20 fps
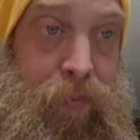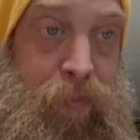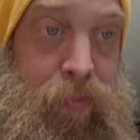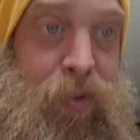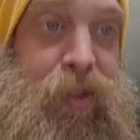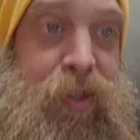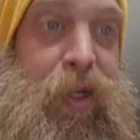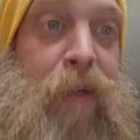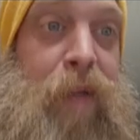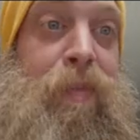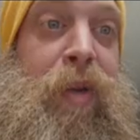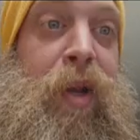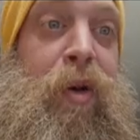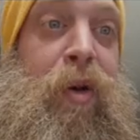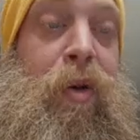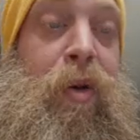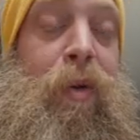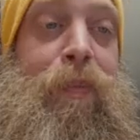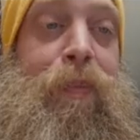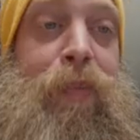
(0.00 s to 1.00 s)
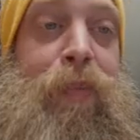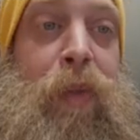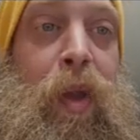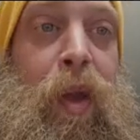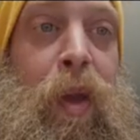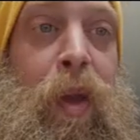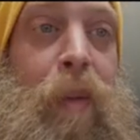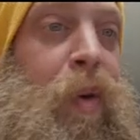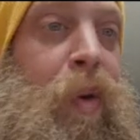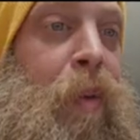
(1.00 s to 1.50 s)
St. Peter.
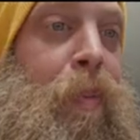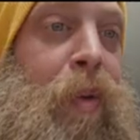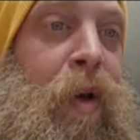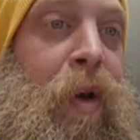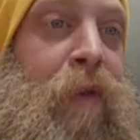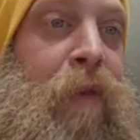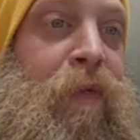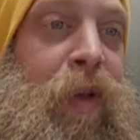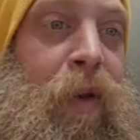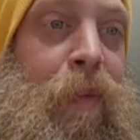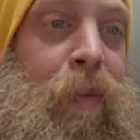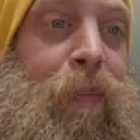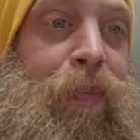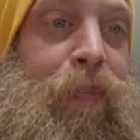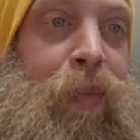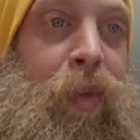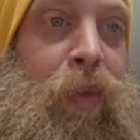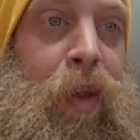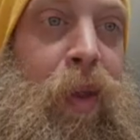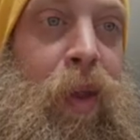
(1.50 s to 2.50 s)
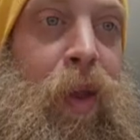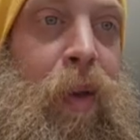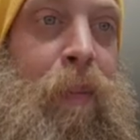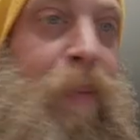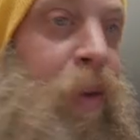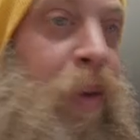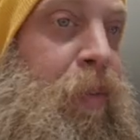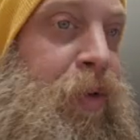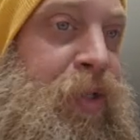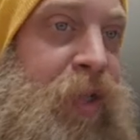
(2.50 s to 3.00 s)
But above him,
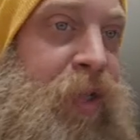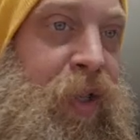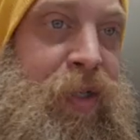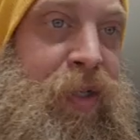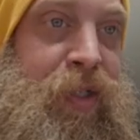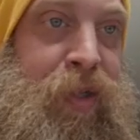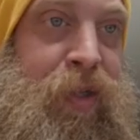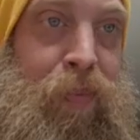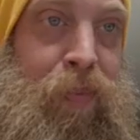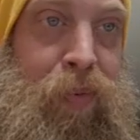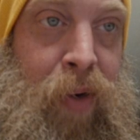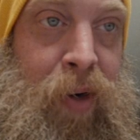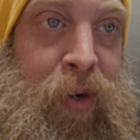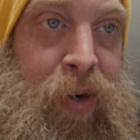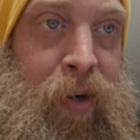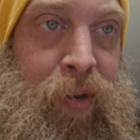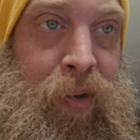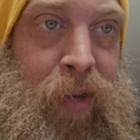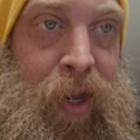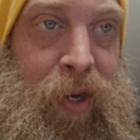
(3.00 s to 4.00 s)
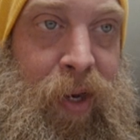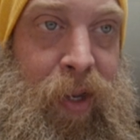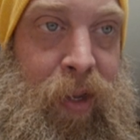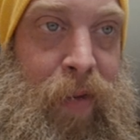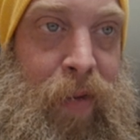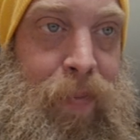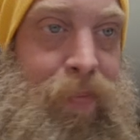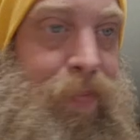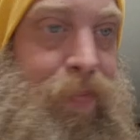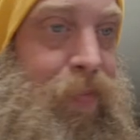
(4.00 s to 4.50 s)
people say this is a pregnant lady.
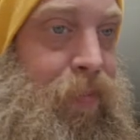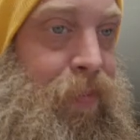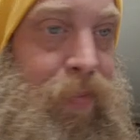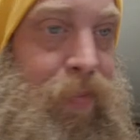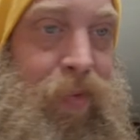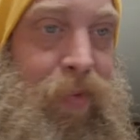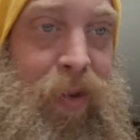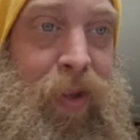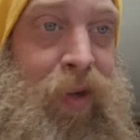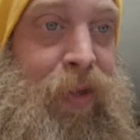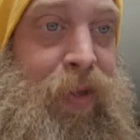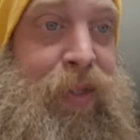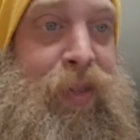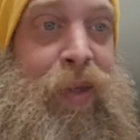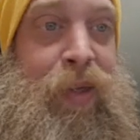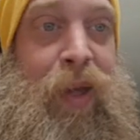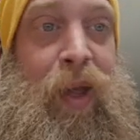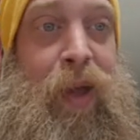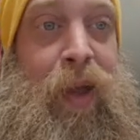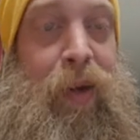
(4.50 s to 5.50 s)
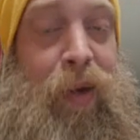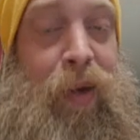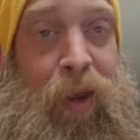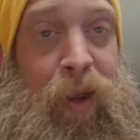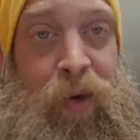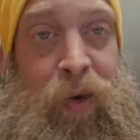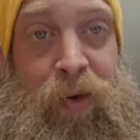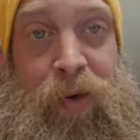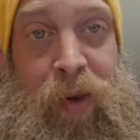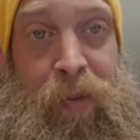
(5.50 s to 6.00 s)
It is not. I
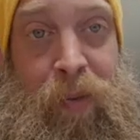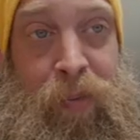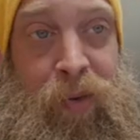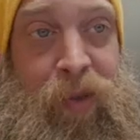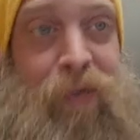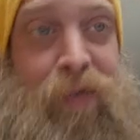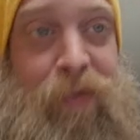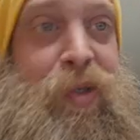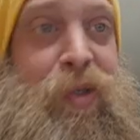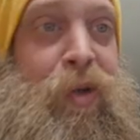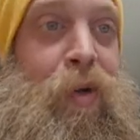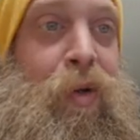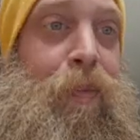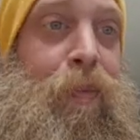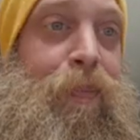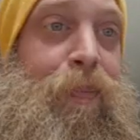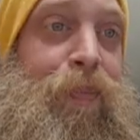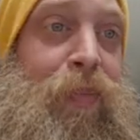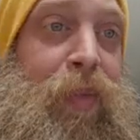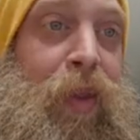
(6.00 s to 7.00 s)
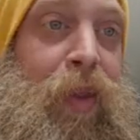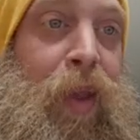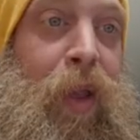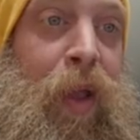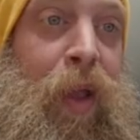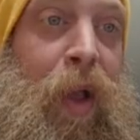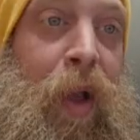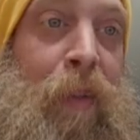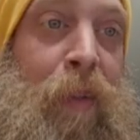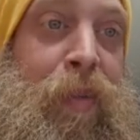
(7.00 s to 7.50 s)
do not believe so.
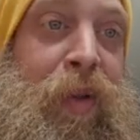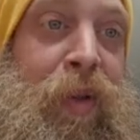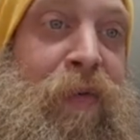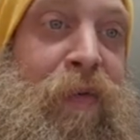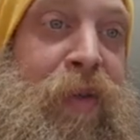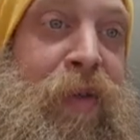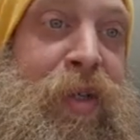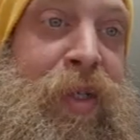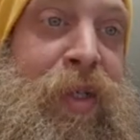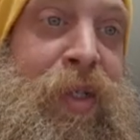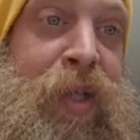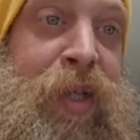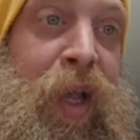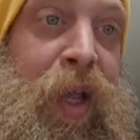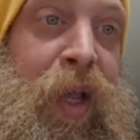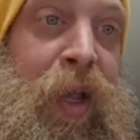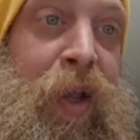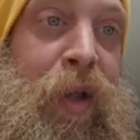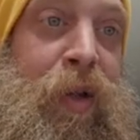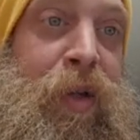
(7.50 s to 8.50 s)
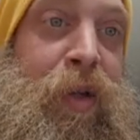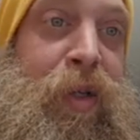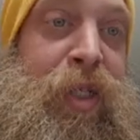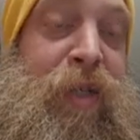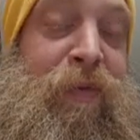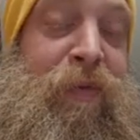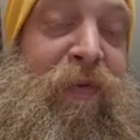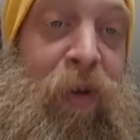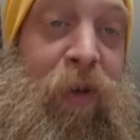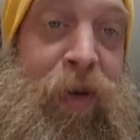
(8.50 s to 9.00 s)
I believe this is a
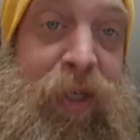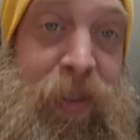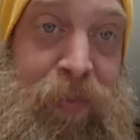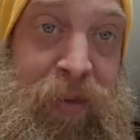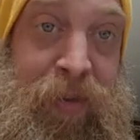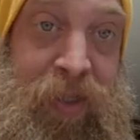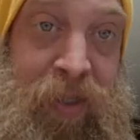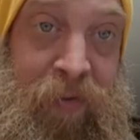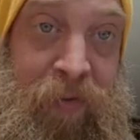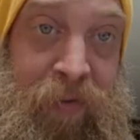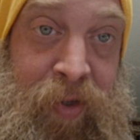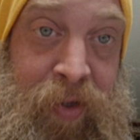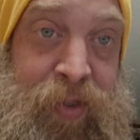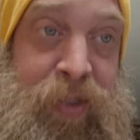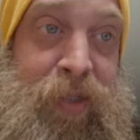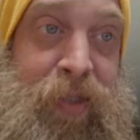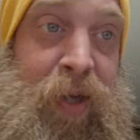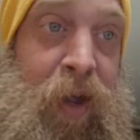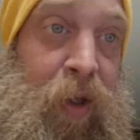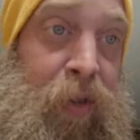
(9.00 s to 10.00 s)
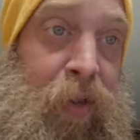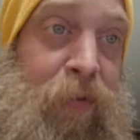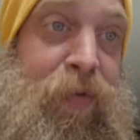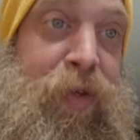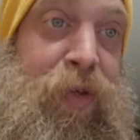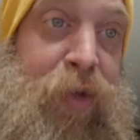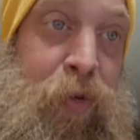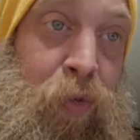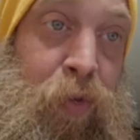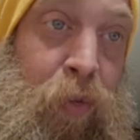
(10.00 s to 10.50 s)
very specific style of
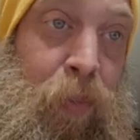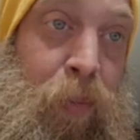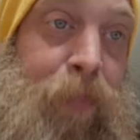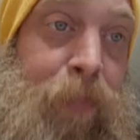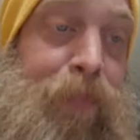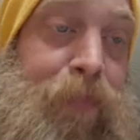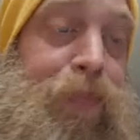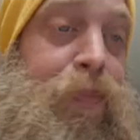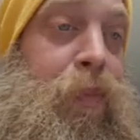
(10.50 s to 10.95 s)
tomb.